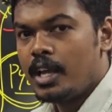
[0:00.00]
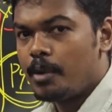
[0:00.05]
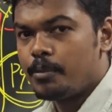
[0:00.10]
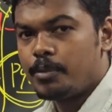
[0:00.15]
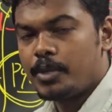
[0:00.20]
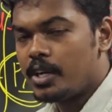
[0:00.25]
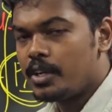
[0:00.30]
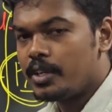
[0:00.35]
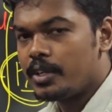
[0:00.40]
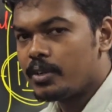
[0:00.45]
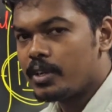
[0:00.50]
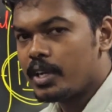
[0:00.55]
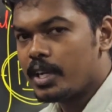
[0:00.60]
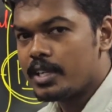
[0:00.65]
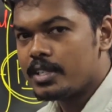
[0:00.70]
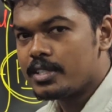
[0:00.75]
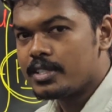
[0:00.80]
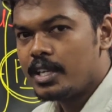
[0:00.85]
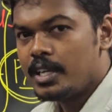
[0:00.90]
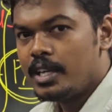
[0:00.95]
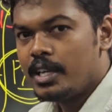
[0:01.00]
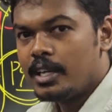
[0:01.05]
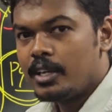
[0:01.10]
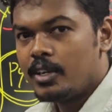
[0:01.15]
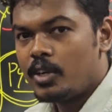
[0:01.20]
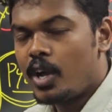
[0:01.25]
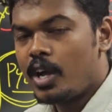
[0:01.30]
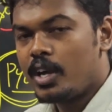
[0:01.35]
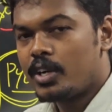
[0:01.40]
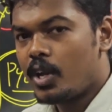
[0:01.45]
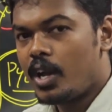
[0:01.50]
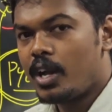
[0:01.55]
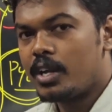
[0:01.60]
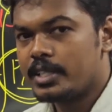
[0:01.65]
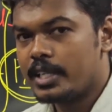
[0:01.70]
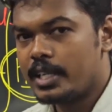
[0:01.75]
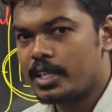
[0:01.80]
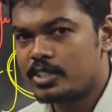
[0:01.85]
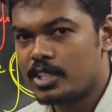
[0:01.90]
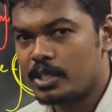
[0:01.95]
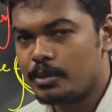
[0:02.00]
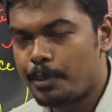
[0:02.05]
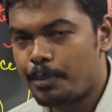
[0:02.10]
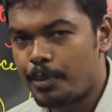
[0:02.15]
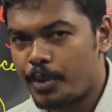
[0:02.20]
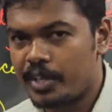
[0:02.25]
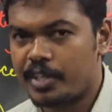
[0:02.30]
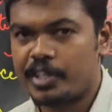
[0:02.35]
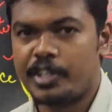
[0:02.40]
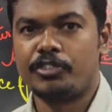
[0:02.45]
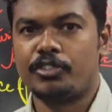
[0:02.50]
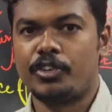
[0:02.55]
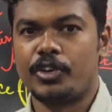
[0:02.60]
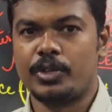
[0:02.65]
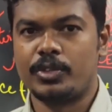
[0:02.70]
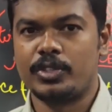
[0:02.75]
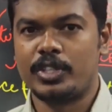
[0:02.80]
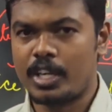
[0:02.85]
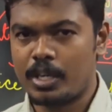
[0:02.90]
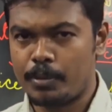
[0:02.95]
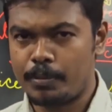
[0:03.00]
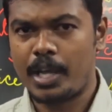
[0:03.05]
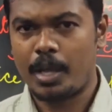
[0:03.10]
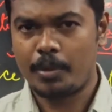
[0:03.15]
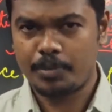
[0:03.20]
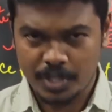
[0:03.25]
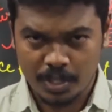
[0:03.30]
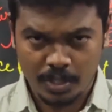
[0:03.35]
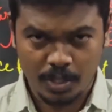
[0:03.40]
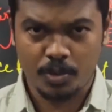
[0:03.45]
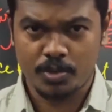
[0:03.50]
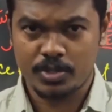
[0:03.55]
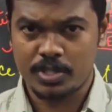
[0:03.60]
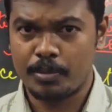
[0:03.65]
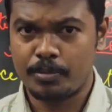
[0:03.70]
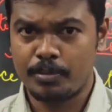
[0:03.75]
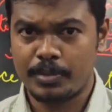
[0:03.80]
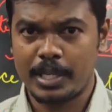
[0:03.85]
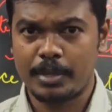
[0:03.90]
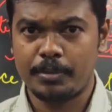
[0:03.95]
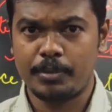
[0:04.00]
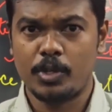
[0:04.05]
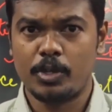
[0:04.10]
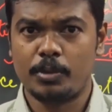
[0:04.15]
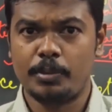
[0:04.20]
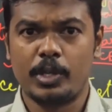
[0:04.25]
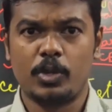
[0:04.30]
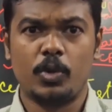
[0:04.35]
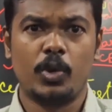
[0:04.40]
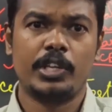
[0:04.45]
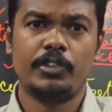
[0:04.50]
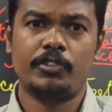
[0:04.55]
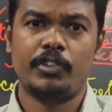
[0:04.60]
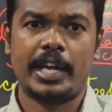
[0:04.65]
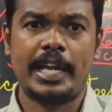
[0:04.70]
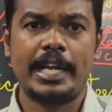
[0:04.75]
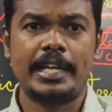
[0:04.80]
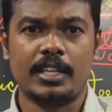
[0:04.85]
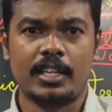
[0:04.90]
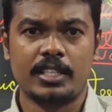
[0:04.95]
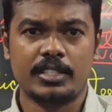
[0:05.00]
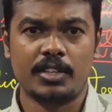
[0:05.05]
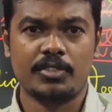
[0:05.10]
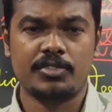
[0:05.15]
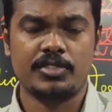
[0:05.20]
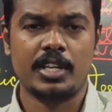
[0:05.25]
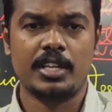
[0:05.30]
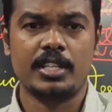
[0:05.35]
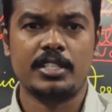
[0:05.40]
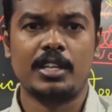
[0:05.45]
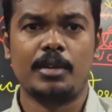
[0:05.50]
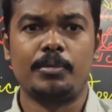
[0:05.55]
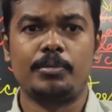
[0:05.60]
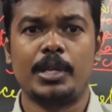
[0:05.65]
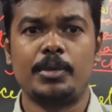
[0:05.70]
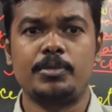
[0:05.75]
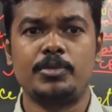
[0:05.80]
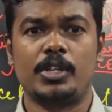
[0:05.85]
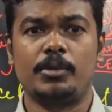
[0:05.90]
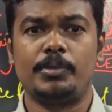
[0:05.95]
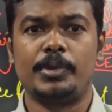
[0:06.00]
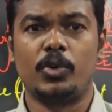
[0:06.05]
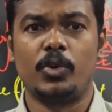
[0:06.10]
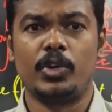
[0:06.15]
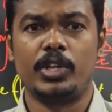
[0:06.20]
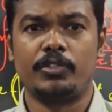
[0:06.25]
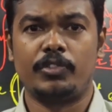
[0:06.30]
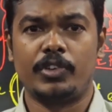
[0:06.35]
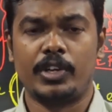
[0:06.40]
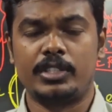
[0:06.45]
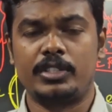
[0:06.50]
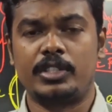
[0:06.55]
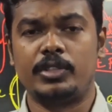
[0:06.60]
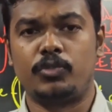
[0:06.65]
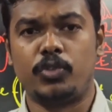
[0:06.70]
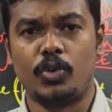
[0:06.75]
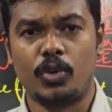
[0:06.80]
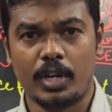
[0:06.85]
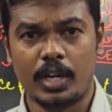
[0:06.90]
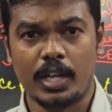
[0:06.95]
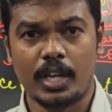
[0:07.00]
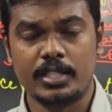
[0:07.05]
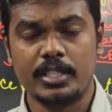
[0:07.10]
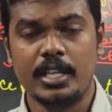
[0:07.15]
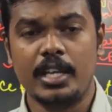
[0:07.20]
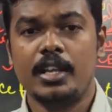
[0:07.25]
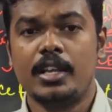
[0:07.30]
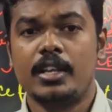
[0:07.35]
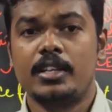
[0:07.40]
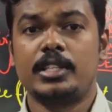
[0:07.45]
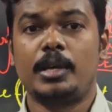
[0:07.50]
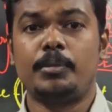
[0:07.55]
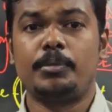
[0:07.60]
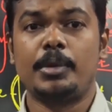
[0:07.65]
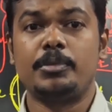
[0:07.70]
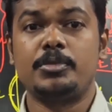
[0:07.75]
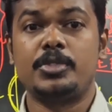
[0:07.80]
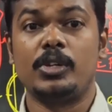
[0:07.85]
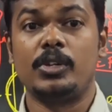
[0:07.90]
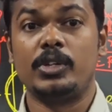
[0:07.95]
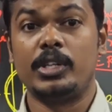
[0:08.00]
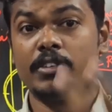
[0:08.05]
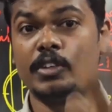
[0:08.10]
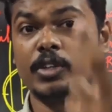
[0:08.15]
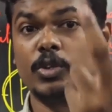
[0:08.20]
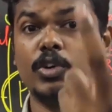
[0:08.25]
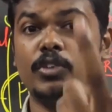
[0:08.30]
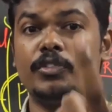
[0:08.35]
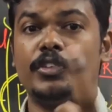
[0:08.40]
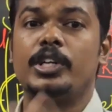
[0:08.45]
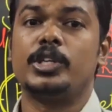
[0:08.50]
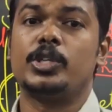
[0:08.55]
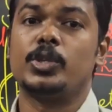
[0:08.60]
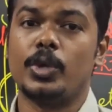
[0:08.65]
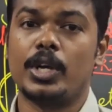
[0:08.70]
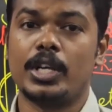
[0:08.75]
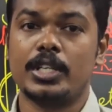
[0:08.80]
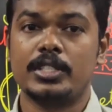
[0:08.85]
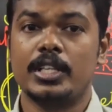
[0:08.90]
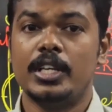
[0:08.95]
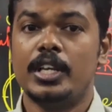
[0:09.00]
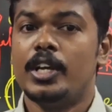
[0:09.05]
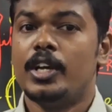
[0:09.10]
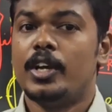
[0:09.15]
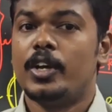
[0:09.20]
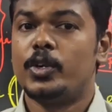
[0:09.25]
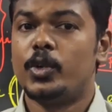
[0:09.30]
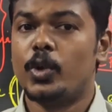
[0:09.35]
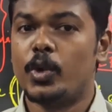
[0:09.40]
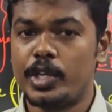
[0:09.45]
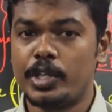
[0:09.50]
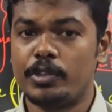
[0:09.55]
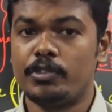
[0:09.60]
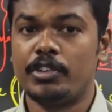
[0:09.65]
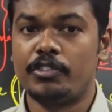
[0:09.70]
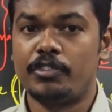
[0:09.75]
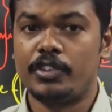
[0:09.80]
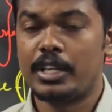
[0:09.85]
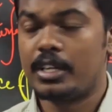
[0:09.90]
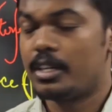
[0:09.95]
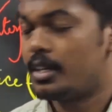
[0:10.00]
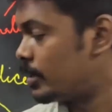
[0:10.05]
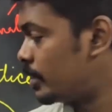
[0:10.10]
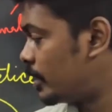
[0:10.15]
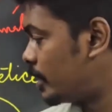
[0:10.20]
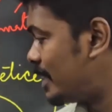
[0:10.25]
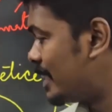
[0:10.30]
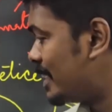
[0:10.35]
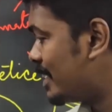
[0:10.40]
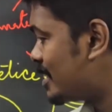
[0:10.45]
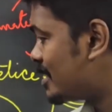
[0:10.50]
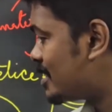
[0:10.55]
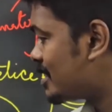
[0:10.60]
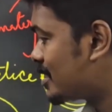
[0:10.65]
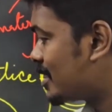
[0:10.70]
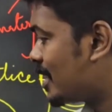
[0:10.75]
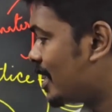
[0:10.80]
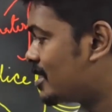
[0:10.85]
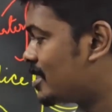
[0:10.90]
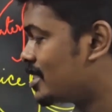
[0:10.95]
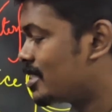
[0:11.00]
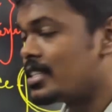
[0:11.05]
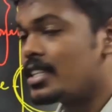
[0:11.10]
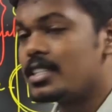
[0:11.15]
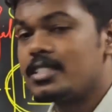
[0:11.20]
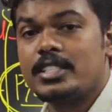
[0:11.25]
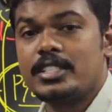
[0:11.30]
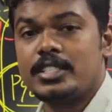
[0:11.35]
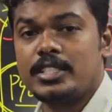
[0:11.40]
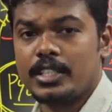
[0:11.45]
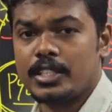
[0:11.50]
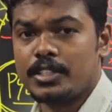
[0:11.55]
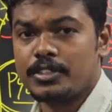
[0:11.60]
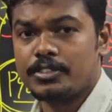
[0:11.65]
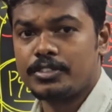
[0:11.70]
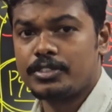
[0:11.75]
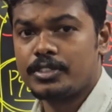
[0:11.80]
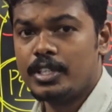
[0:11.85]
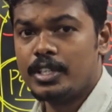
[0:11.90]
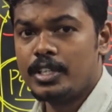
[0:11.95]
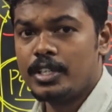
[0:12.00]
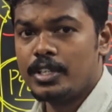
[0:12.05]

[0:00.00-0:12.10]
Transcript: I'm telling you guys, not all the days will be productive for you. There will be ups and downs. Sometimes you will be going for 8 hours of study, sometimes you will be going for 4 hours, sometimes you will even go for 2 hours. Don't even feel, the thing is consistency is enough.